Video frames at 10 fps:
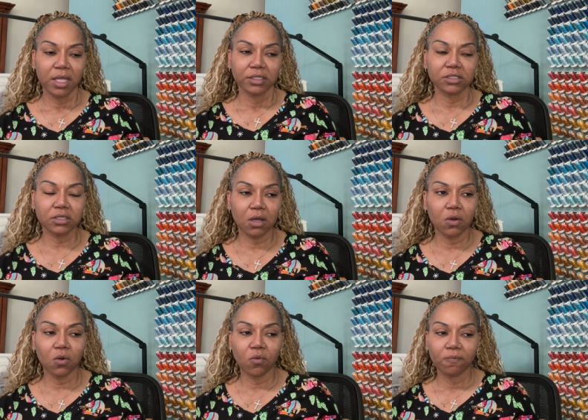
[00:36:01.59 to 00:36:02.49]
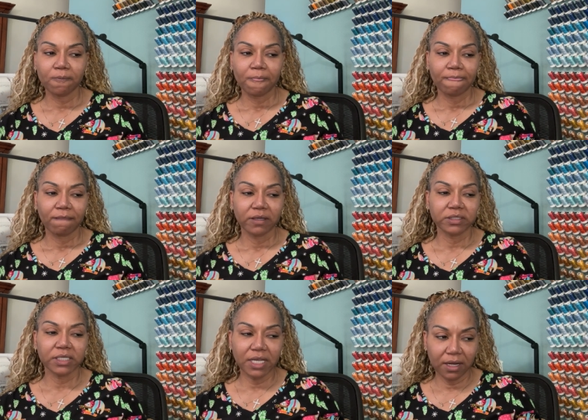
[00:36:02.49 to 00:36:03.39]
So
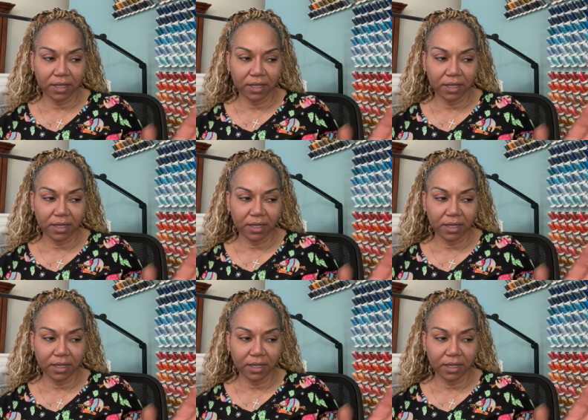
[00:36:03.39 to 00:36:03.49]
today,